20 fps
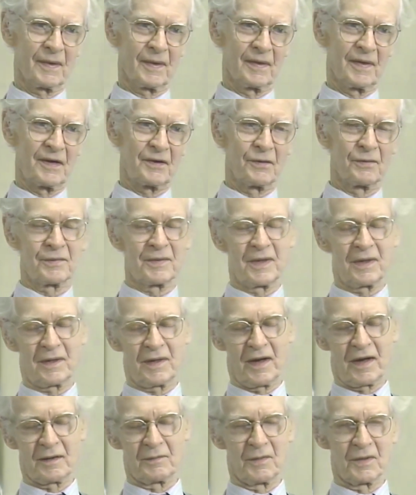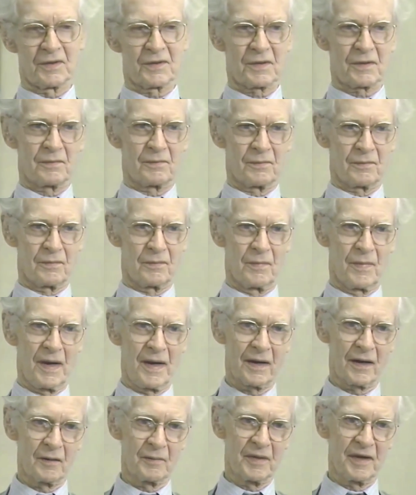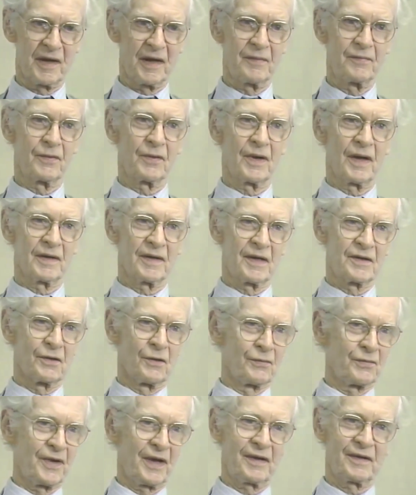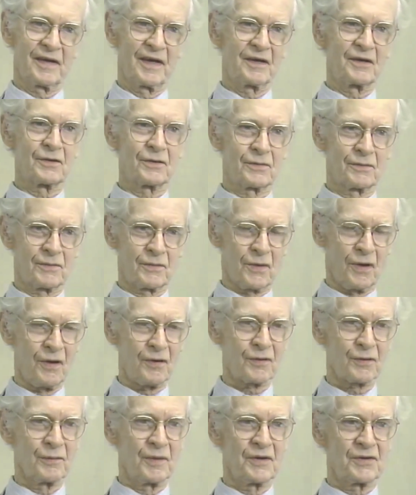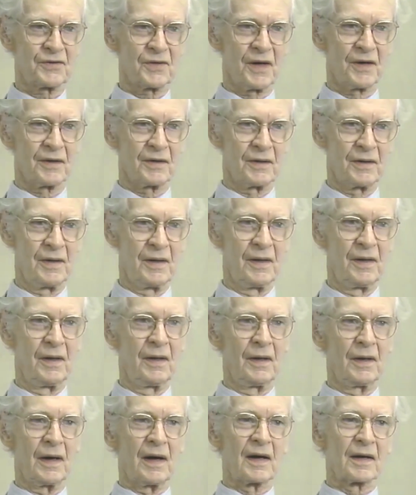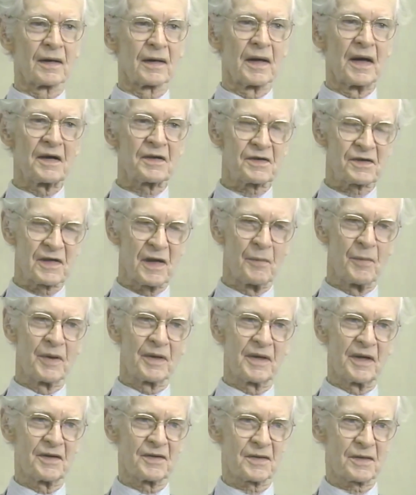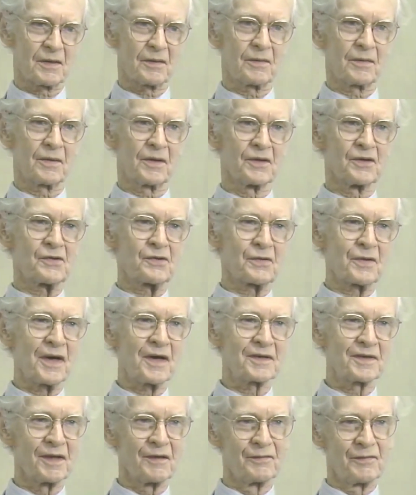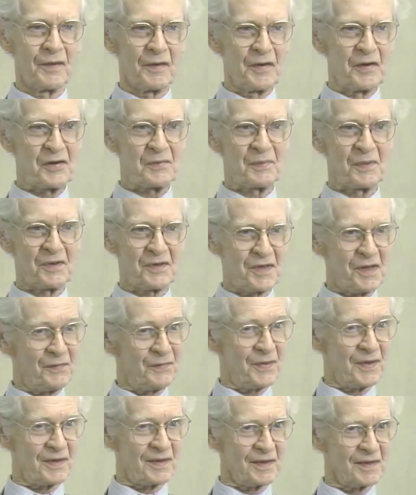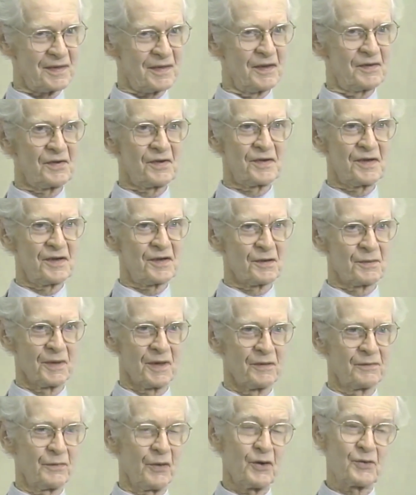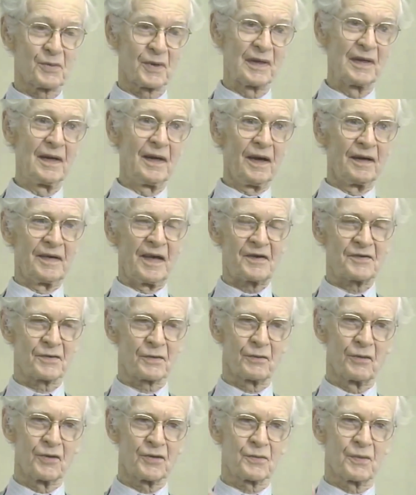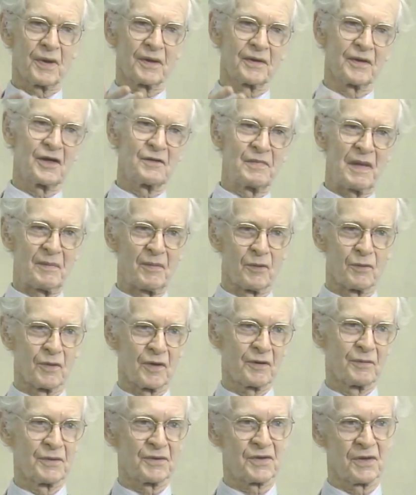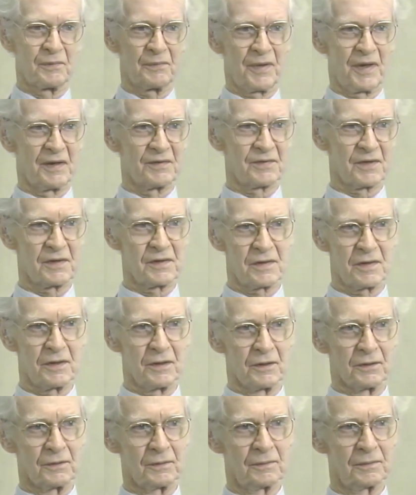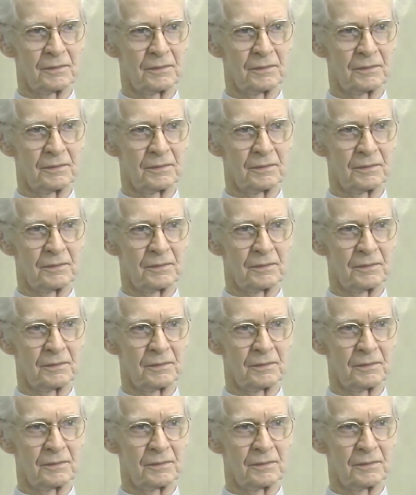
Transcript: I don't think animals model behavior, and I don't think they talk to each other unless someone has constructed very specific contingencies of reinforcement. And that's, of course, what these people working with chimpanzees do.